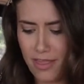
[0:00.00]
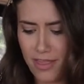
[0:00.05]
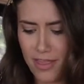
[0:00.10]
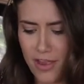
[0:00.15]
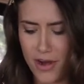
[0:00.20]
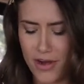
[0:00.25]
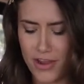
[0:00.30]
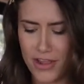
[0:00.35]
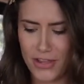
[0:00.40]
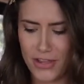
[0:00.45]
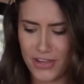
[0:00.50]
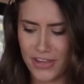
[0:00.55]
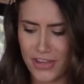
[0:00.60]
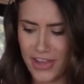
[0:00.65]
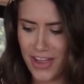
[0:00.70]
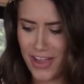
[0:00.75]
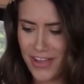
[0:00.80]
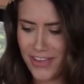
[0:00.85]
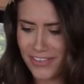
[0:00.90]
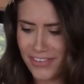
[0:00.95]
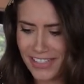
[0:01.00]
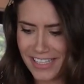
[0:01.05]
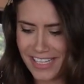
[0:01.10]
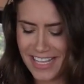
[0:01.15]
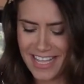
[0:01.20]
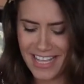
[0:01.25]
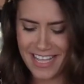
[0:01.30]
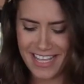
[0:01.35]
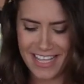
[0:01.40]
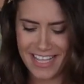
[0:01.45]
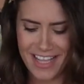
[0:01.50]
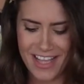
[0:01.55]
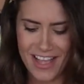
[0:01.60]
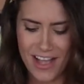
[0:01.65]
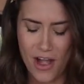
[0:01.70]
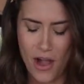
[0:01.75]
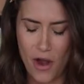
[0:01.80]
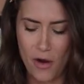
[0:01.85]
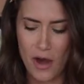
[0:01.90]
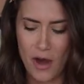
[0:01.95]
There you go.
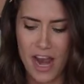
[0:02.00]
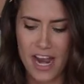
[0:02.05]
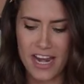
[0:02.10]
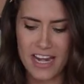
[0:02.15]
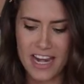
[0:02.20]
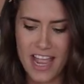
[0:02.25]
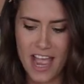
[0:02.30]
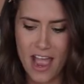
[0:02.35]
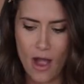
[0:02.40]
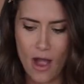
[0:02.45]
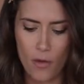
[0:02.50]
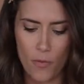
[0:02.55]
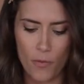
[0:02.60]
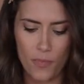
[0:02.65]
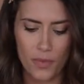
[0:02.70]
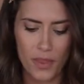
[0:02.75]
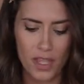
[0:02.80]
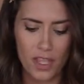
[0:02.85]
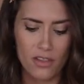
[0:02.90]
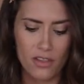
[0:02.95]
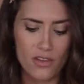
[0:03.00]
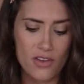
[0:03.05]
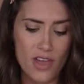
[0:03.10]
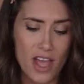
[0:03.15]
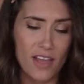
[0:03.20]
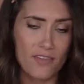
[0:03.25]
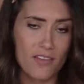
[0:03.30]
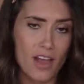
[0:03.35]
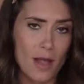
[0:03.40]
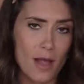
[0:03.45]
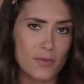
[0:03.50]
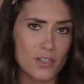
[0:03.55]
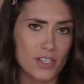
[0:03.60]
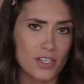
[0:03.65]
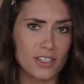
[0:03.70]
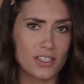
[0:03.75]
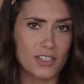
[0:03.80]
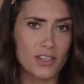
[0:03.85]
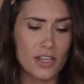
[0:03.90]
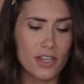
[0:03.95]
All right, now you have
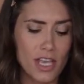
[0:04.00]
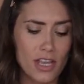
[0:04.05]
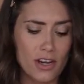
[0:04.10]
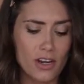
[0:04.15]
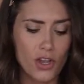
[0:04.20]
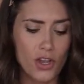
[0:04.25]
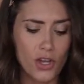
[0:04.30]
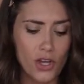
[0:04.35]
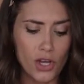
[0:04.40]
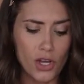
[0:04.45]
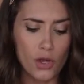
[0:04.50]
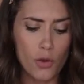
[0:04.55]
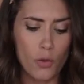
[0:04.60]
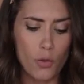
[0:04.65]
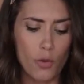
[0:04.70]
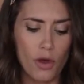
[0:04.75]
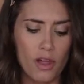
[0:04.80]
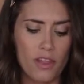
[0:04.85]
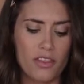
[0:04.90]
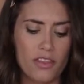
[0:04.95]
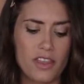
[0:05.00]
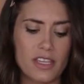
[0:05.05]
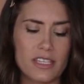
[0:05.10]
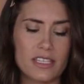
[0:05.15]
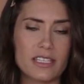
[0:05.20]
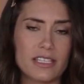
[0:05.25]
options. You can cook with the